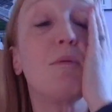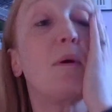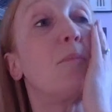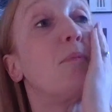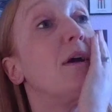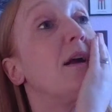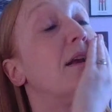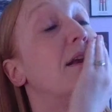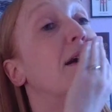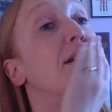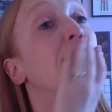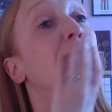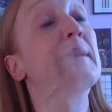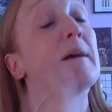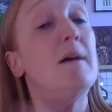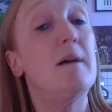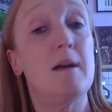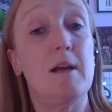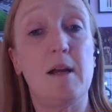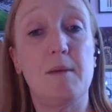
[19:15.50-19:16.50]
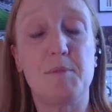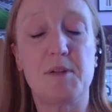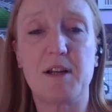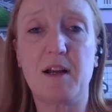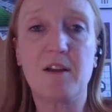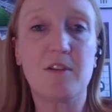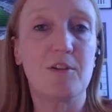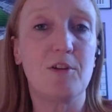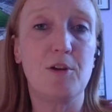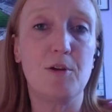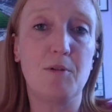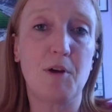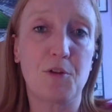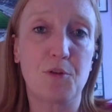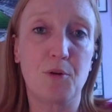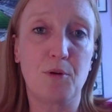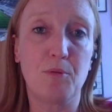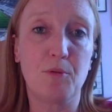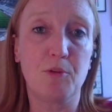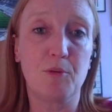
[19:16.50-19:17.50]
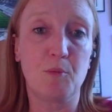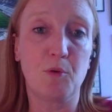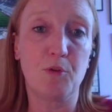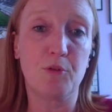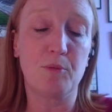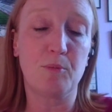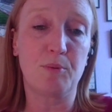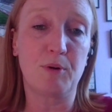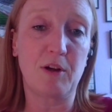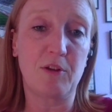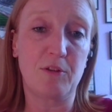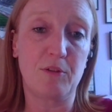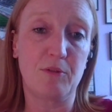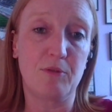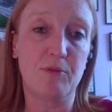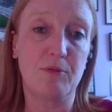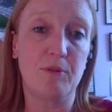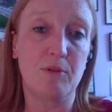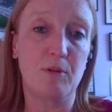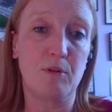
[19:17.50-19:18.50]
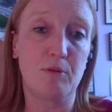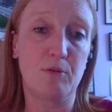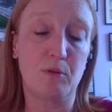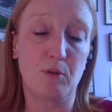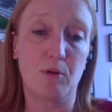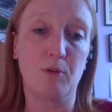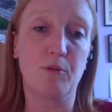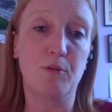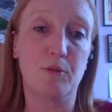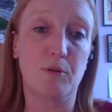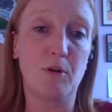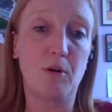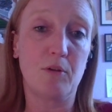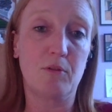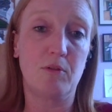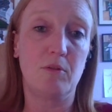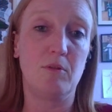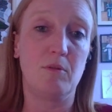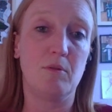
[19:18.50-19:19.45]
brain now. Did I ask you who I thought was the most impressive overall? So not